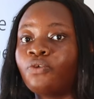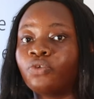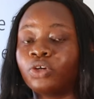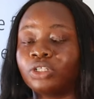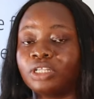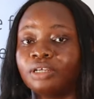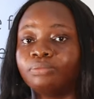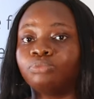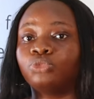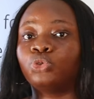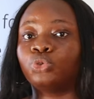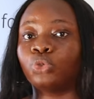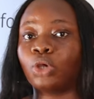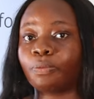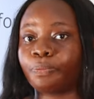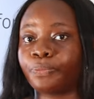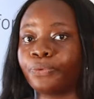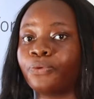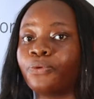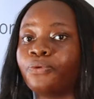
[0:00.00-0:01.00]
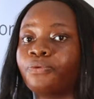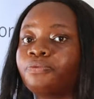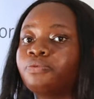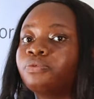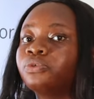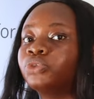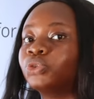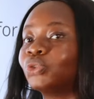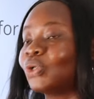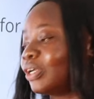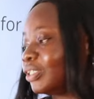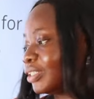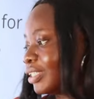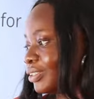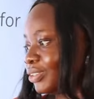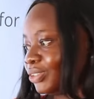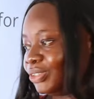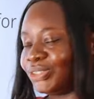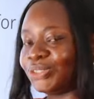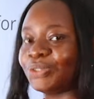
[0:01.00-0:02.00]
for them to approve. So the
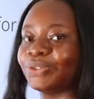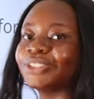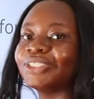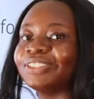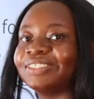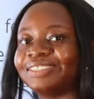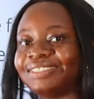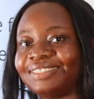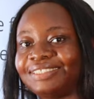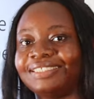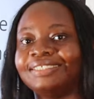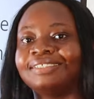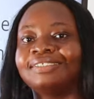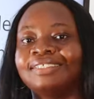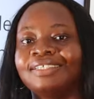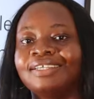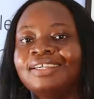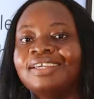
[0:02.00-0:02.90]
answer to this question is D,